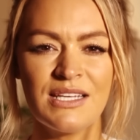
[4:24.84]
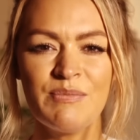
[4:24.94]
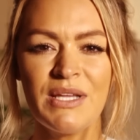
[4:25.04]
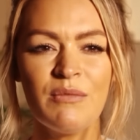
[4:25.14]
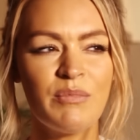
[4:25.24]
There's
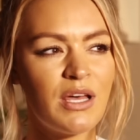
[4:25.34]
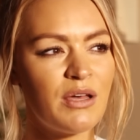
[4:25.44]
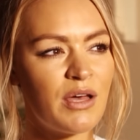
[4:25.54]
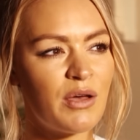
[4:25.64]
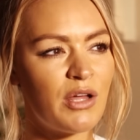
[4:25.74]
been a,
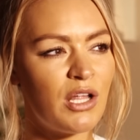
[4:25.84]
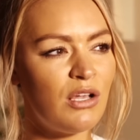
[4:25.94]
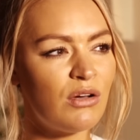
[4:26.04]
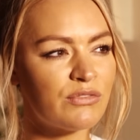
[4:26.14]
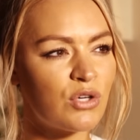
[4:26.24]
a, a
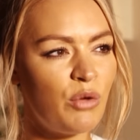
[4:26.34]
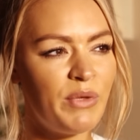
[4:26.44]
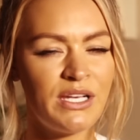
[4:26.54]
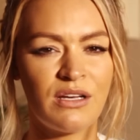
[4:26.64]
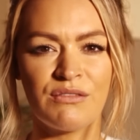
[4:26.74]
lot of
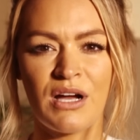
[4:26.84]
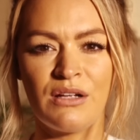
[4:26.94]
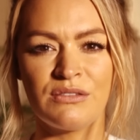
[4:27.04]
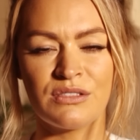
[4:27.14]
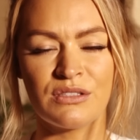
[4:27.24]
comment
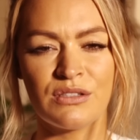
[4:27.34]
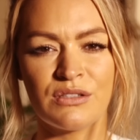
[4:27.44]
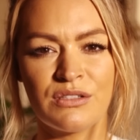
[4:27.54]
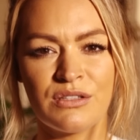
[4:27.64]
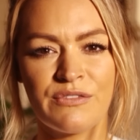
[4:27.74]
around
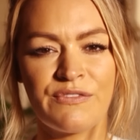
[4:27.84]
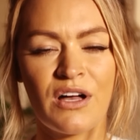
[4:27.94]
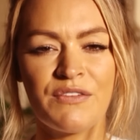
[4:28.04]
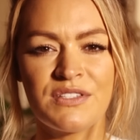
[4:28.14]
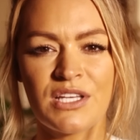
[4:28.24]
the, the
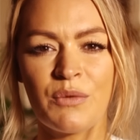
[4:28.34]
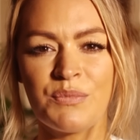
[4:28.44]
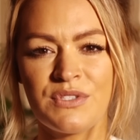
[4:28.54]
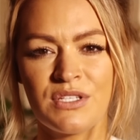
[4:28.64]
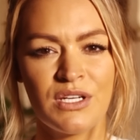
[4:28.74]
five
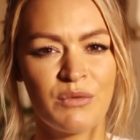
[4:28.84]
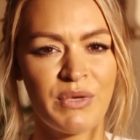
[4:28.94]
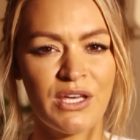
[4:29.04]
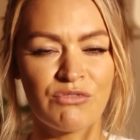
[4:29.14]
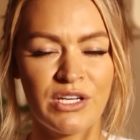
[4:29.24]
subs
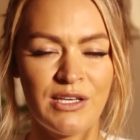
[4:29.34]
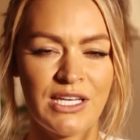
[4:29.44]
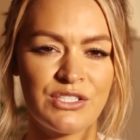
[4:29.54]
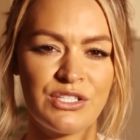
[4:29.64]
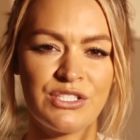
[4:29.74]
being
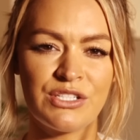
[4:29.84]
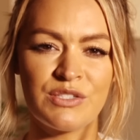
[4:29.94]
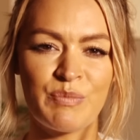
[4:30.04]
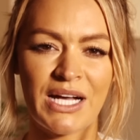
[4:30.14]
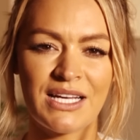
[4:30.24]

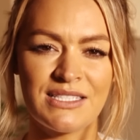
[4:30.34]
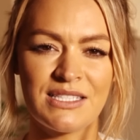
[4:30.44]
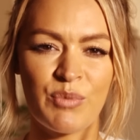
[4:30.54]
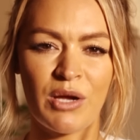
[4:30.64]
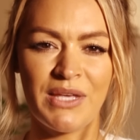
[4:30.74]
reintroduced back into the
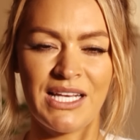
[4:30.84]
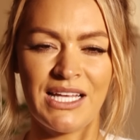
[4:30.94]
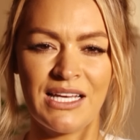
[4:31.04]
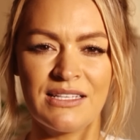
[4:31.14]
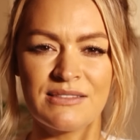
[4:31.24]
Premier
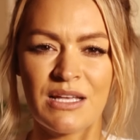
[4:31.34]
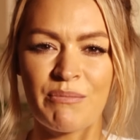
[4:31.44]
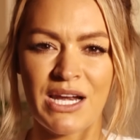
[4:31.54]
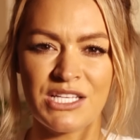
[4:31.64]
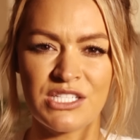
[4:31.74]
League. Some
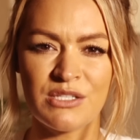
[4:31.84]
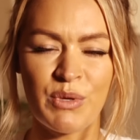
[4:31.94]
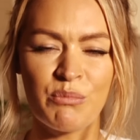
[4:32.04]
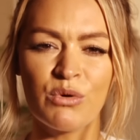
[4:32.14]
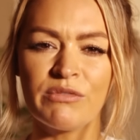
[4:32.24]
managers have
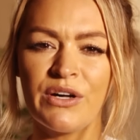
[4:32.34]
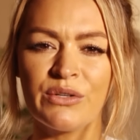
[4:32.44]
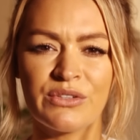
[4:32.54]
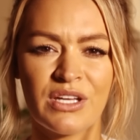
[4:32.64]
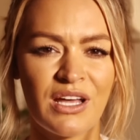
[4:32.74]
been more
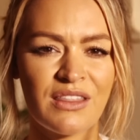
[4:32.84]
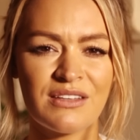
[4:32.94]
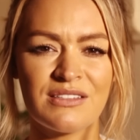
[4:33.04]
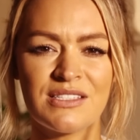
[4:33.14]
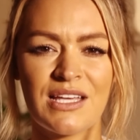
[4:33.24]
vocal than
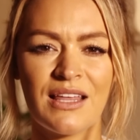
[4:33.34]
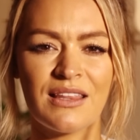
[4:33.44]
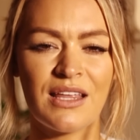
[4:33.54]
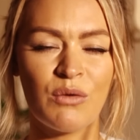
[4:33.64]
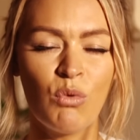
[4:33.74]
others, saying
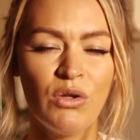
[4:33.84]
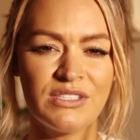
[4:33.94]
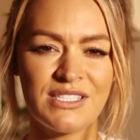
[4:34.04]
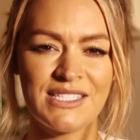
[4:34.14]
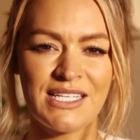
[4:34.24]
that they want
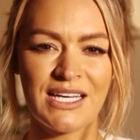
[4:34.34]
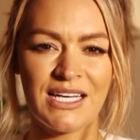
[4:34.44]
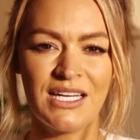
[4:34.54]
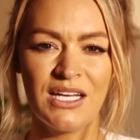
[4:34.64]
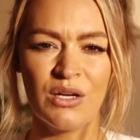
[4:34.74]
to see
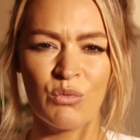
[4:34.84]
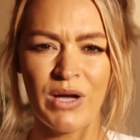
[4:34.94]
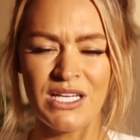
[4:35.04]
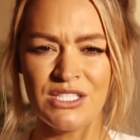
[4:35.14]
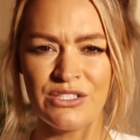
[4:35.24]
it.
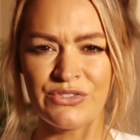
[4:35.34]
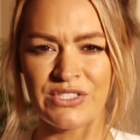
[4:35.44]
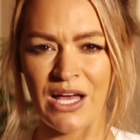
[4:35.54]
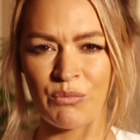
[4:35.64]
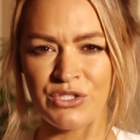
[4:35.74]
Where do you
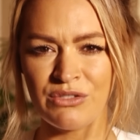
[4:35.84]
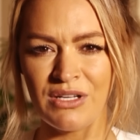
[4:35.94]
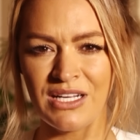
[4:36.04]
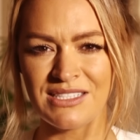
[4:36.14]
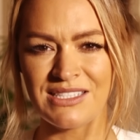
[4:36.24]
stand? Would you
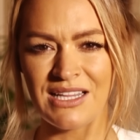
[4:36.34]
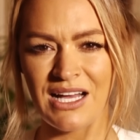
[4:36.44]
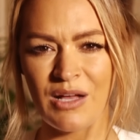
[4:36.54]
like to see that